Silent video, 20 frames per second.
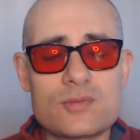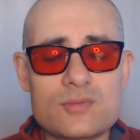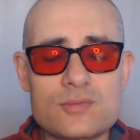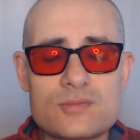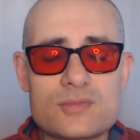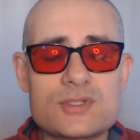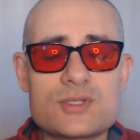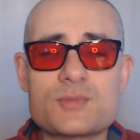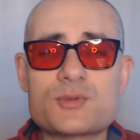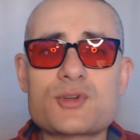
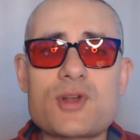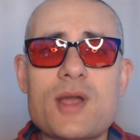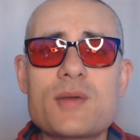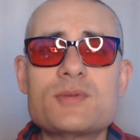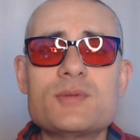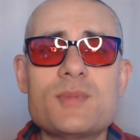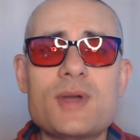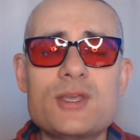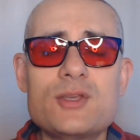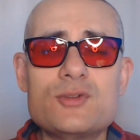subscribe
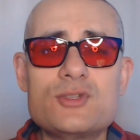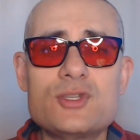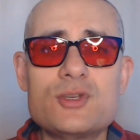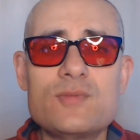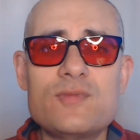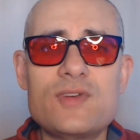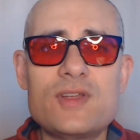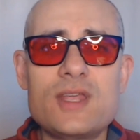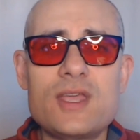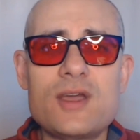to my YouTube
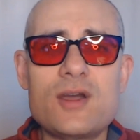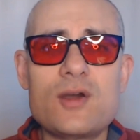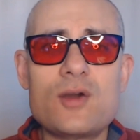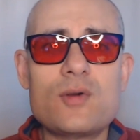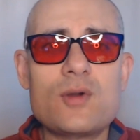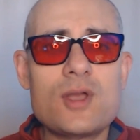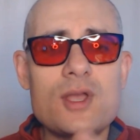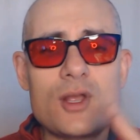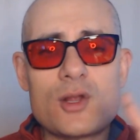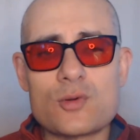
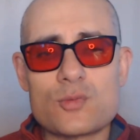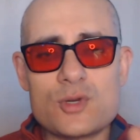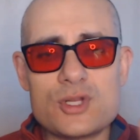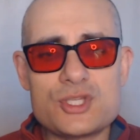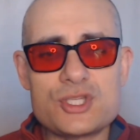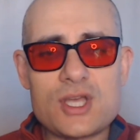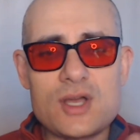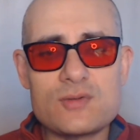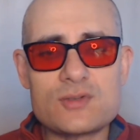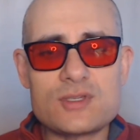video,
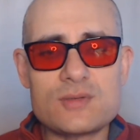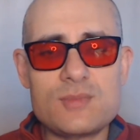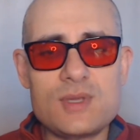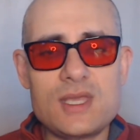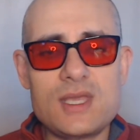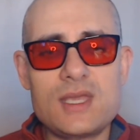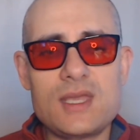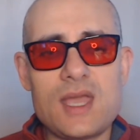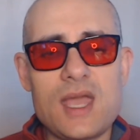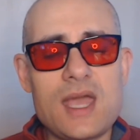reach out to
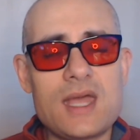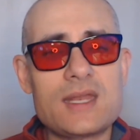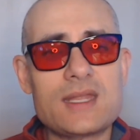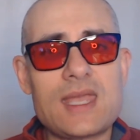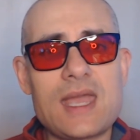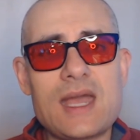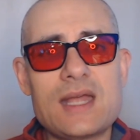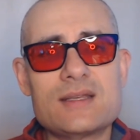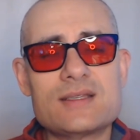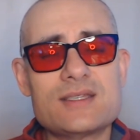me. And
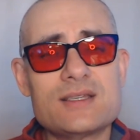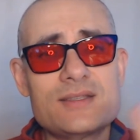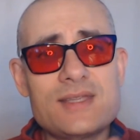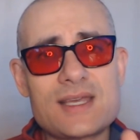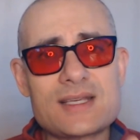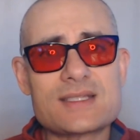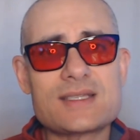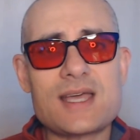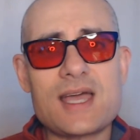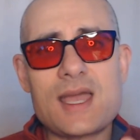again, till
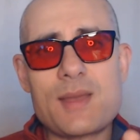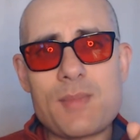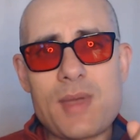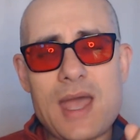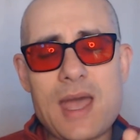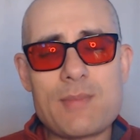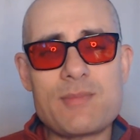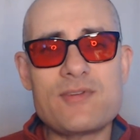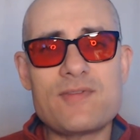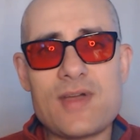next time,
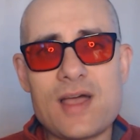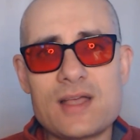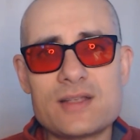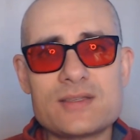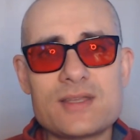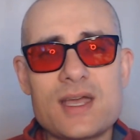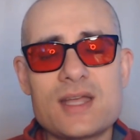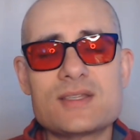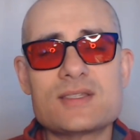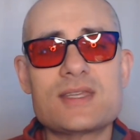happy
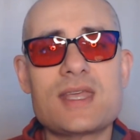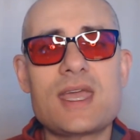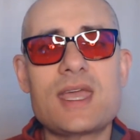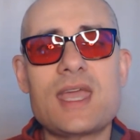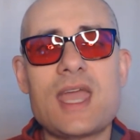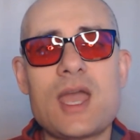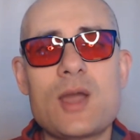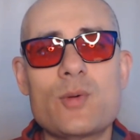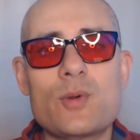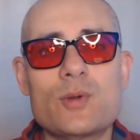Valentine's
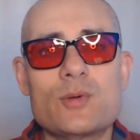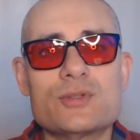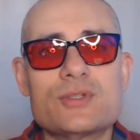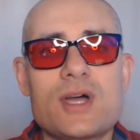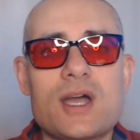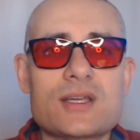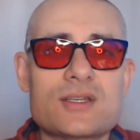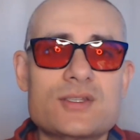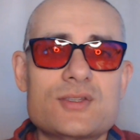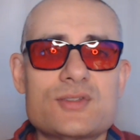Day, and we will
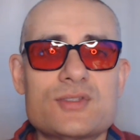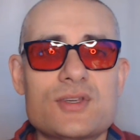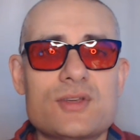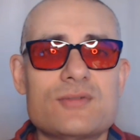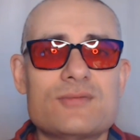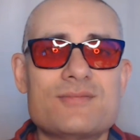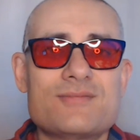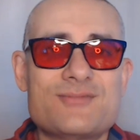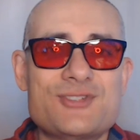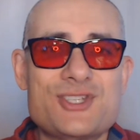talk to you soon.
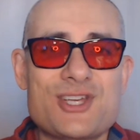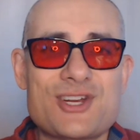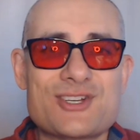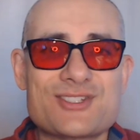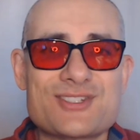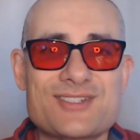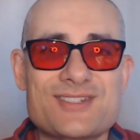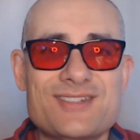Cheers.